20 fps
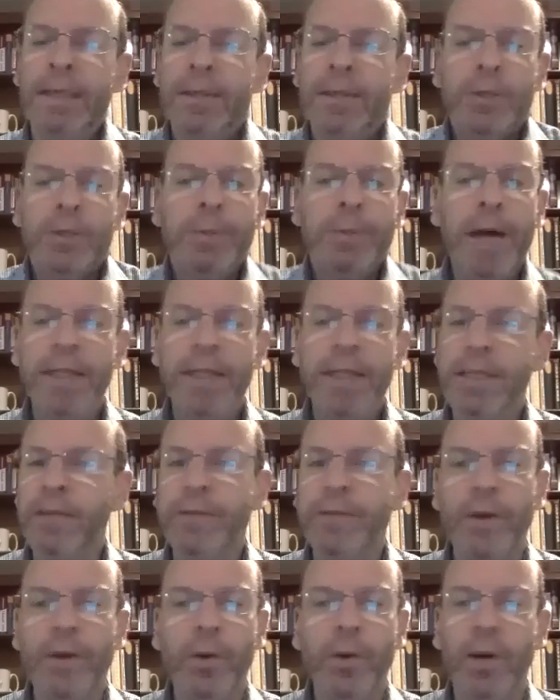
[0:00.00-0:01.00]
response of the
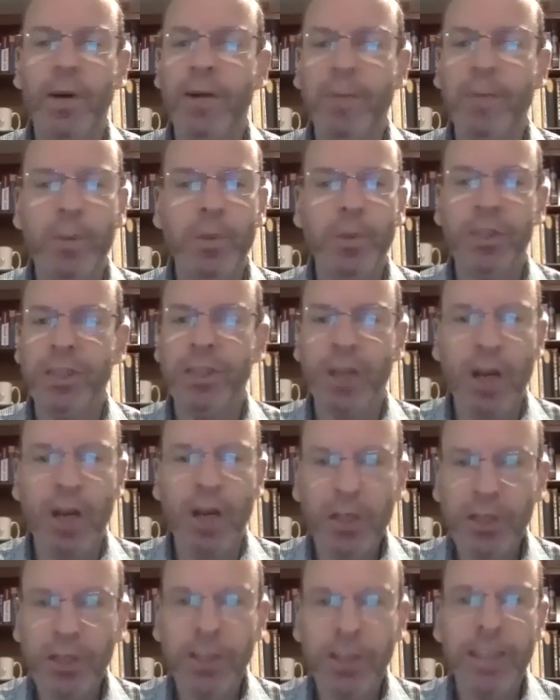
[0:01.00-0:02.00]
federal government, which is
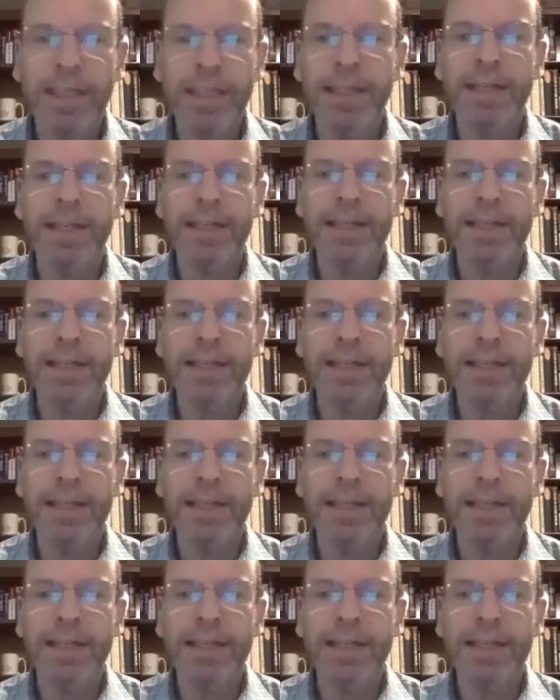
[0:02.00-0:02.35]
largely